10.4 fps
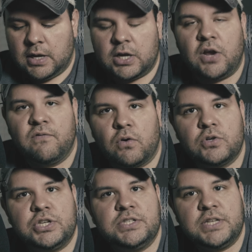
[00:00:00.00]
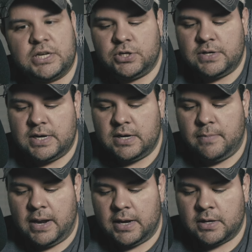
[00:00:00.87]
conversions that you need to
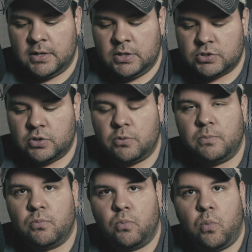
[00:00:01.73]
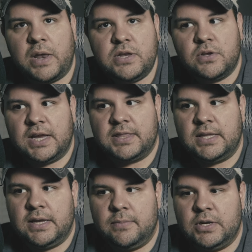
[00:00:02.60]
make. So when you take
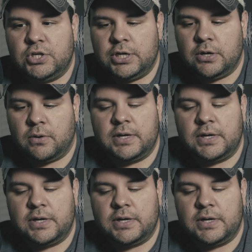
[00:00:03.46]
the image here,